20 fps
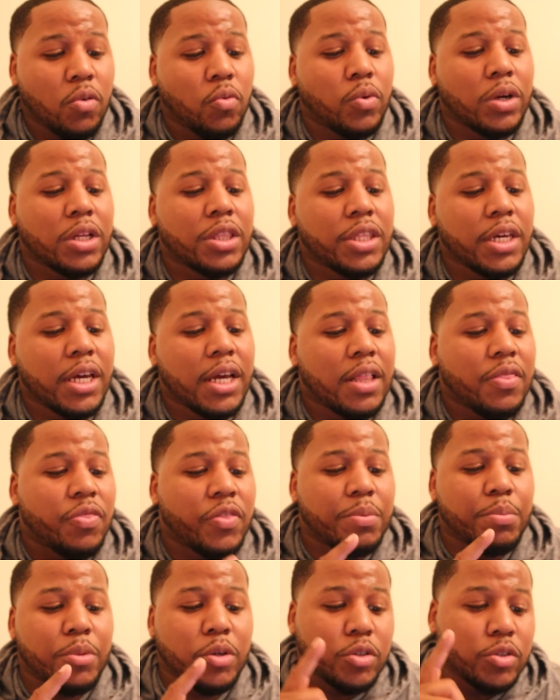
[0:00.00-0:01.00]
with
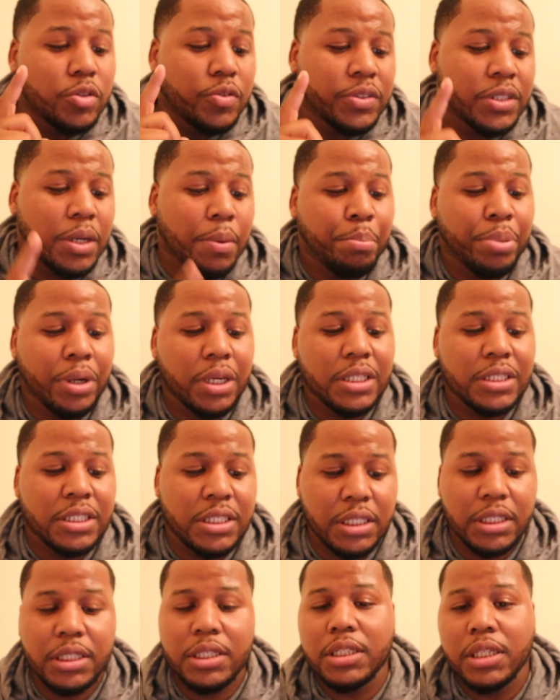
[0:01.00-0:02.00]
the moves Bullet
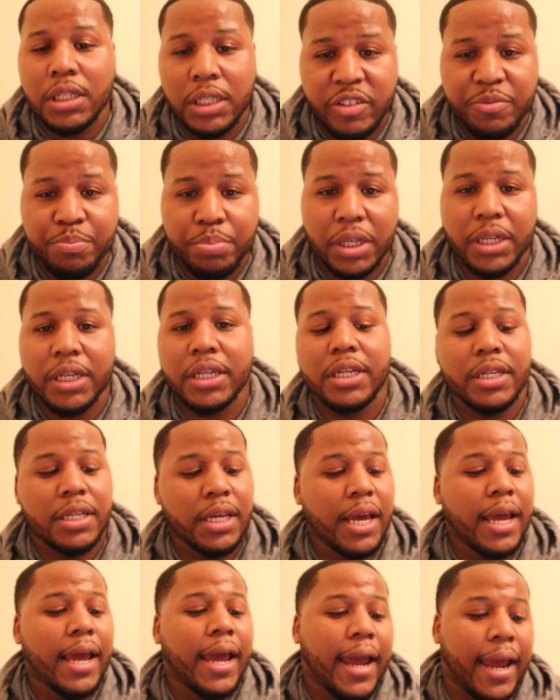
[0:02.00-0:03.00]
Seed, Leaf Blade,
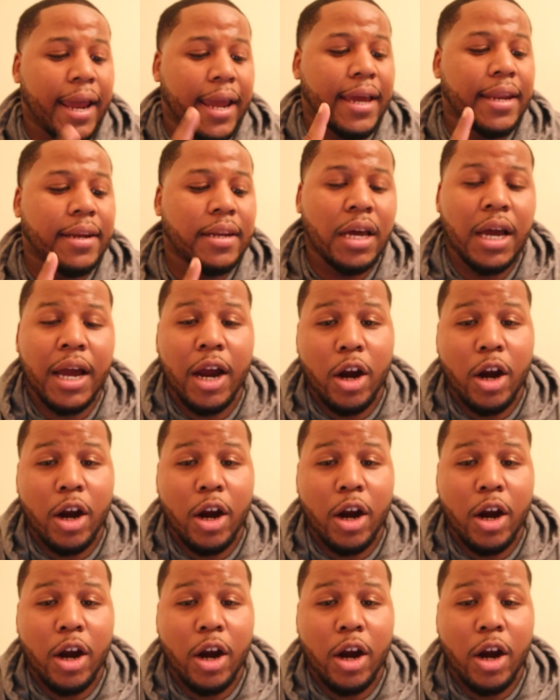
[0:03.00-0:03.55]
and